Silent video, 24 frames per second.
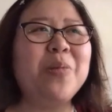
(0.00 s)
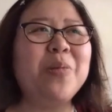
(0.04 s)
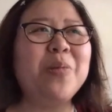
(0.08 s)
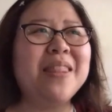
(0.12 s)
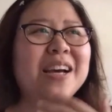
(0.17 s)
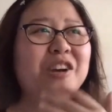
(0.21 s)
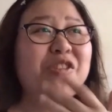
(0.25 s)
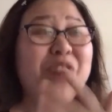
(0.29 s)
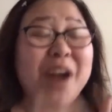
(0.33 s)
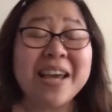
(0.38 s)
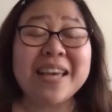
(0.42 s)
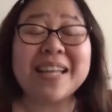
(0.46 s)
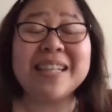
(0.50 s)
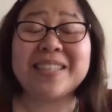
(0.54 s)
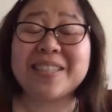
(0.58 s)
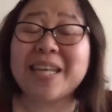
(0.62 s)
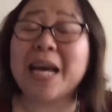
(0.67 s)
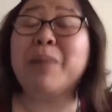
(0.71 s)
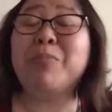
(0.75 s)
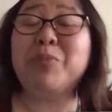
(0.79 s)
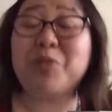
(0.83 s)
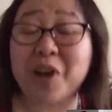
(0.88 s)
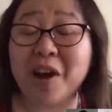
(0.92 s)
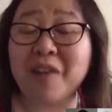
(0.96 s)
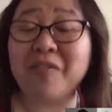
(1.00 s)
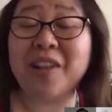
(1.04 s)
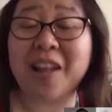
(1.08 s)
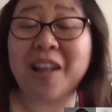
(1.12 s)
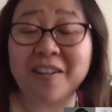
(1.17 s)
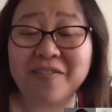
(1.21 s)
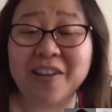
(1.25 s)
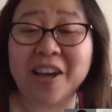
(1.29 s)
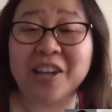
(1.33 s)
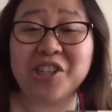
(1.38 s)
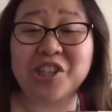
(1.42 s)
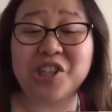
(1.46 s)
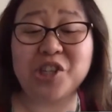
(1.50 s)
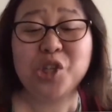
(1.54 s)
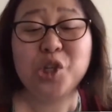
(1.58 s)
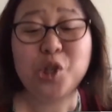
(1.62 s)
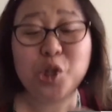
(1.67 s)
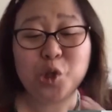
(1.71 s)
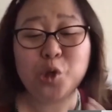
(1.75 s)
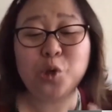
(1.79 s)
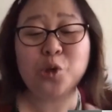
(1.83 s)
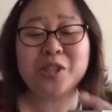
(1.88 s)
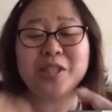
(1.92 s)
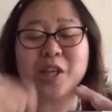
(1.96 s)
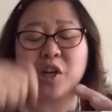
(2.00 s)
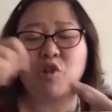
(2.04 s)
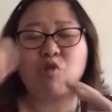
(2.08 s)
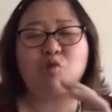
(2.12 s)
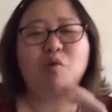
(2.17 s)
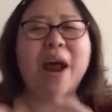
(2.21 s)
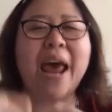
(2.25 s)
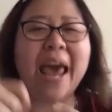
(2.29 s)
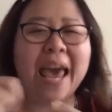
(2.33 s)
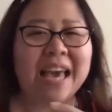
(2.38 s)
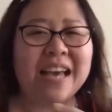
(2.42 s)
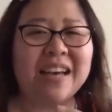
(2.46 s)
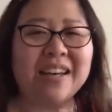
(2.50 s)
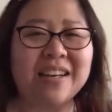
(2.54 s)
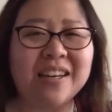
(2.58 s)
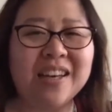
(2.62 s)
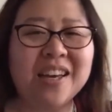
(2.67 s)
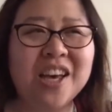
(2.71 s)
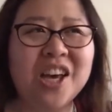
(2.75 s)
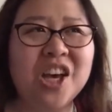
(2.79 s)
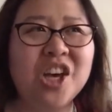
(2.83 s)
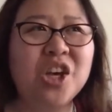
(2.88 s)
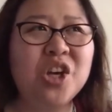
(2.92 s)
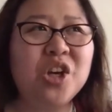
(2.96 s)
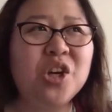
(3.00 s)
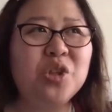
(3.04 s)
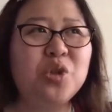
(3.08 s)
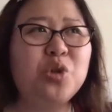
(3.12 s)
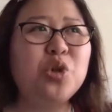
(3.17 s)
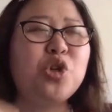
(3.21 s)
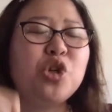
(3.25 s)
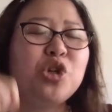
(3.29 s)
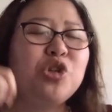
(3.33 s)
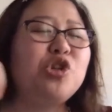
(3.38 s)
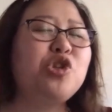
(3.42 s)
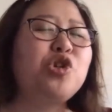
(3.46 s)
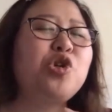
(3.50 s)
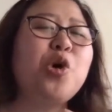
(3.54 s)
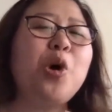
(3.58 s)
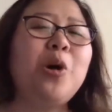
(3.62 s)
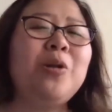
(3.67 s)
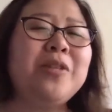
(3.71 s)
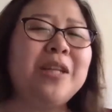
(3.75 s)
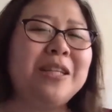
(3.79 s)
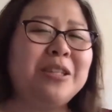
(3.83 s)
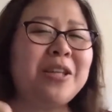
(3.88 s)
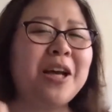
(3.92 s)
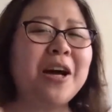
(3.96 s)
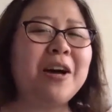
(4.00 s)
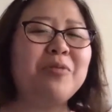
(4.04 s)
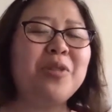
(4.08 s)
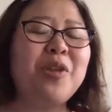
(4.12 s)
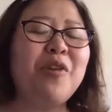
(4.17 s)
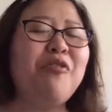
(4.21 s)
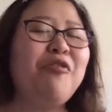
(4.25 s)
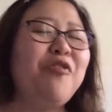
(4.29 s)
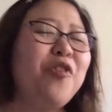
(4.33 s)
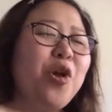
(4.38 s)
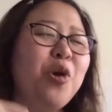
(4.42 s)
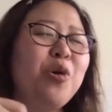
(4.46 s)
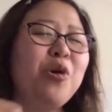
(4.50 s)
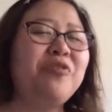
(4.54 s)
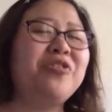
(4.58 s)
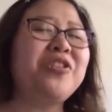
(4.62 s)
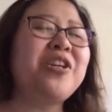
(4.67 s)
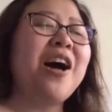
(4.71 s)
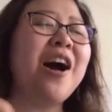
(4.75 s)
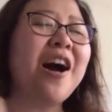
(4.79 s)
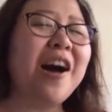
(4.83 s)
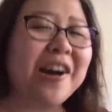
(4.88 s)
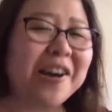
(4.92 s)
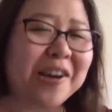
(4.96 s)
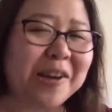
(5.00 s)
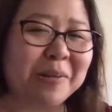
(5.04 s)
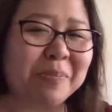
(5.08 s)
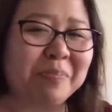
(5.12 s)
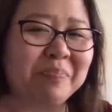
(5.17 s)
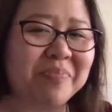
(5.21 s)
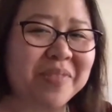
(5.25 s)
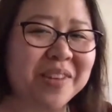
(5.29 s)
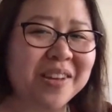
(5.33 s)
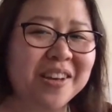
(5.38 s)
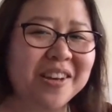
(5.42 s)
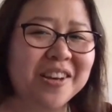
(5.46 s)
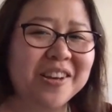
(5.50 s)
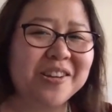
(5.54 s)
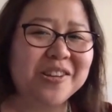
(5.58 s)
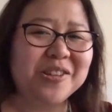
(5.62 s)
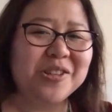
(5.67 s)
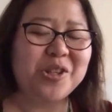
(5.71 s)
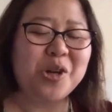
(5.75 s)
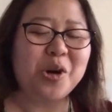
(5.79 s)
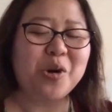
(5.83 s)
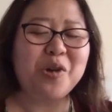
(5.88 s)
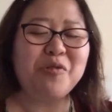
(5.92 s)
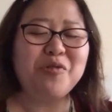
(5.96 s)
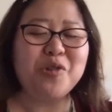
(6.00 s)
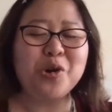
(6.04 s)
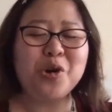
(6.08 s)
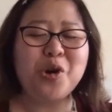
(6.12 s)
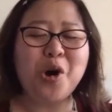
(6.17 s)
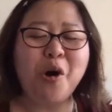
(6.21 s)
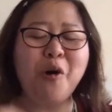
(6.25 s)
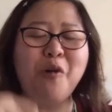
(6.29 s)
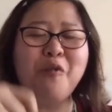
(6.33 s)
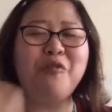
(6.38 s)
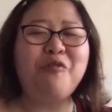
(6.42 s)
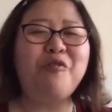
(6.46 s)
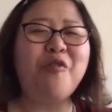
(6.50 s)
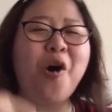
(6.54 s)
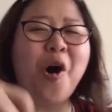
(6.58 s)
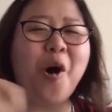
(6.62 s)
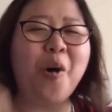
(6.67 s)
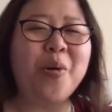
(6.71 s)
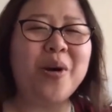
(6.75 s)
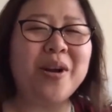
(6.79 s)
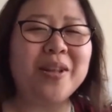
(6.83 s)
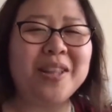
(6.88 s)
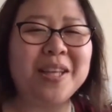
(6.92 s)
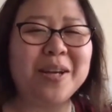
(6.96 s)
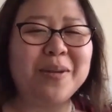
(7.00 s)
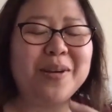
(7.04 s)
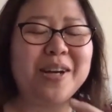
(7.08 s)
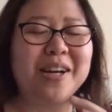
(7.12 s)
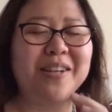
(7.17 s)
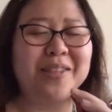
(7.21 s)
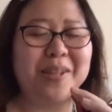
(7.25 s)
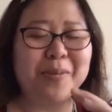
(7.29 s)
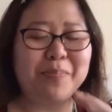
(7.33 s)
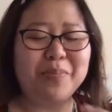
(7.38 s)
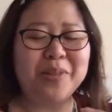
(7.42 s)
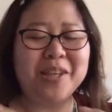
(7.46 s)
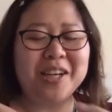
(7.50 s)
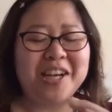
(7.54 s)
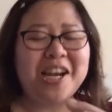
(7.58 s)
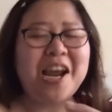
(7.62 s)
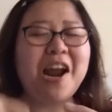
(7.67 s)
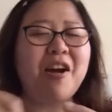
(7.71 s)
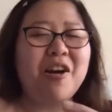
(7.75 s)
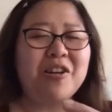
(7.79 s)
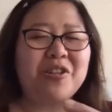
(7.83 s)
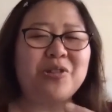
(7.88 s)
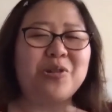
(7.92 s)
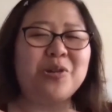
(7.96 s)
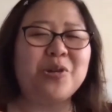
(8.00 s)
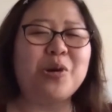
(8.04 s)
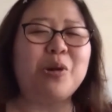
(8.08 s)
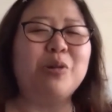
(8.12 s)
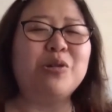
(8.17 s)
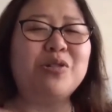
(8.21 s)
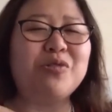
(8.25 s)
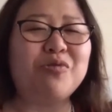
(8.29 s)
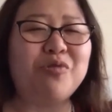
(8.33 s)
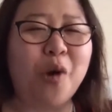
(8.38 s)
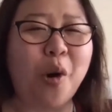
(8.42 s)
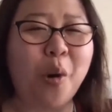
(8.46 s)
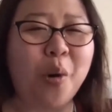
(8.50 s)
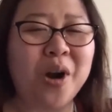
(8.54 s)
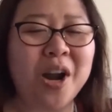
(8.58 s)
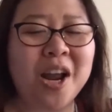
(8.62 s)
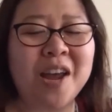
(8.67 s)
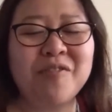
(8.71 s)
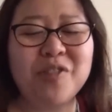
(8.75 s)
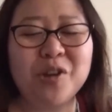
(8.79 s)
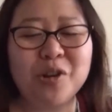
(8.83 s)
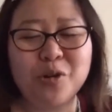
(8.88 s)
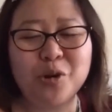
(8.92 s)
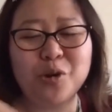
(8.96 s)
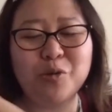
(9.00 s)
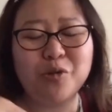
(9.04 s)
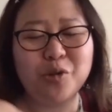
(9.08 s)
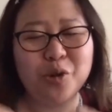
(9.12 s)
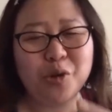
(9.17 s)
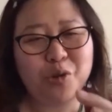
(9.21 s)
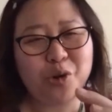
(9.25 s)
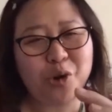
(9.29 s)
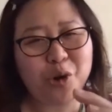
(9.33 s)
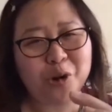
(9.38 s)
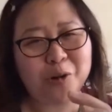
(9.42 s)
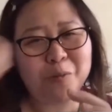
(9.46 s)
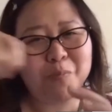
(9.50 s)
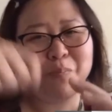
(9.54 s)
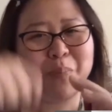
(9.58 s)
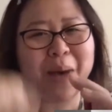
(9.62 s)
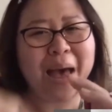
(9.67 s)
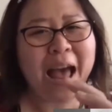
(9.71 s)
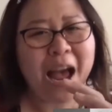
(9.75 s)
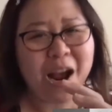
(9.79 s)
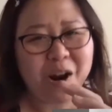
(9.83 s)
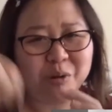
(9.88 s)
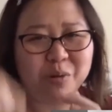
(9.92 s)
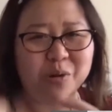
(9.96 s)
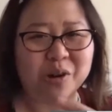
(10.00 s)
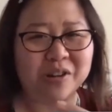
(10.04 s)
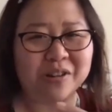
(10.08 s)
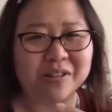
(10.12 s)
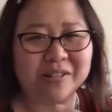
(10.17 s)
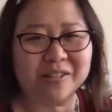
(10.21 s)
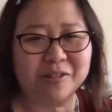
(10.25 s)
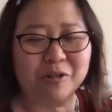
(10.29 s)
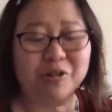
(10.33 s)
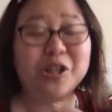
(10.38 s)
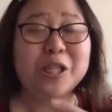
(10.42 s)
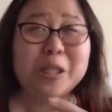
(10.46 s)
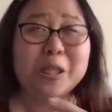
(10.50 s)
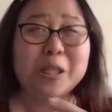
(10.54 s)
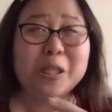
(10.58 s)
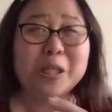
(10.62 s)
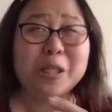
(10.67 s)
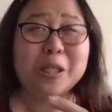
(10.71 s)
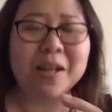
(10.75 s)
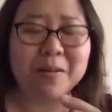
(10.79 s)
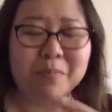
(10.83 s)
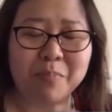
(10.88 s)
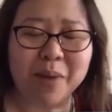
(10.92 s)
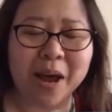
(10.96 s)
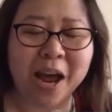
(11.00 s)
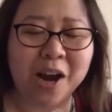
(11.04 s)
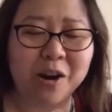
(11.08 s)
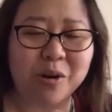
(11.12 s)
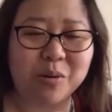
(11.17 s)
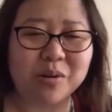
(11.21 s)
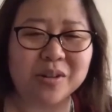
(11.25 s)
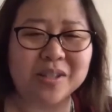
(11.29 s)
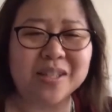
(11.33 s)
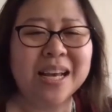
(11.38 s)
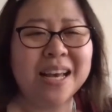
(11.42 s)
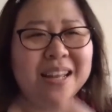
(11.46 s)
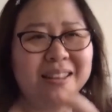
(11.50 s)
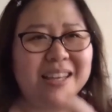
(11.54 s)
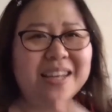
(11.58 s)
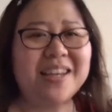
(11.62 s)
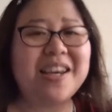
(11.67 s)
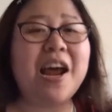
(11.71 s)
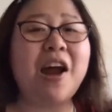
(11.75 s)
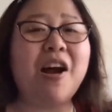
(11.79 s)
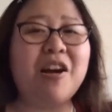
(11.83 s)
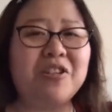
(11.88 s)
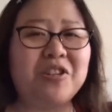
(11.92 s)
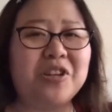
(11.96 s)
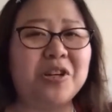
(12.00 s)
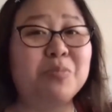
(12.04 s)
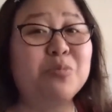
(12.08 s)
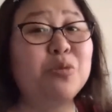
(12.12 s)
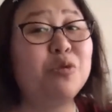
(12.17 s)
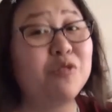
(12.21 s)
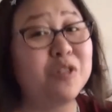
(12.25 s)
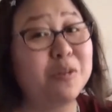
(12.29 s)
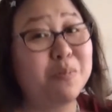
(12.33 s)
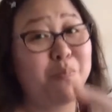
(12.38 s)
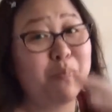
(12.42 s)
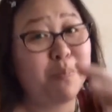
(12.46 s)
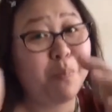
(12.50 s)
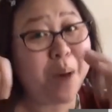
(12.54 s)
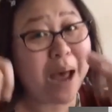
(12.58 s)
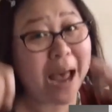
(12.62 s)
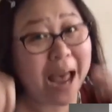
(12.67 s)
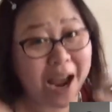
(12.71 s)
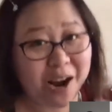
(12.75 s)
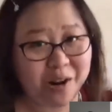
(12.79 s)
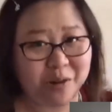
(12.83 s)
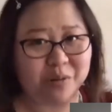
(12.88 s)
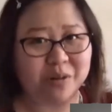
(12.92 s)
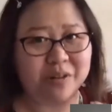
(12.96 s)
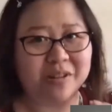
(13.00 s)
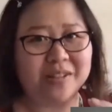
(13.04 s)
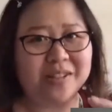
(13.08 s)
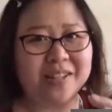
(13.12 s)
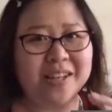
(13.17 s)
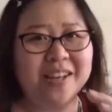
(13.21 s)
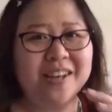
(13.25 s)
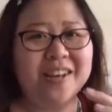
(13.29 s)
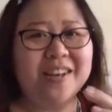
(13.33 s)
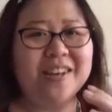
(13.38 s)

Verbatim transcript: the Crankin's time travel adventure, you use the crank to control the t- the flow of time. So if you go forward, the, the, the character goes forward, and you grow backwards or spin it backwards, the character moves backwards. Huh.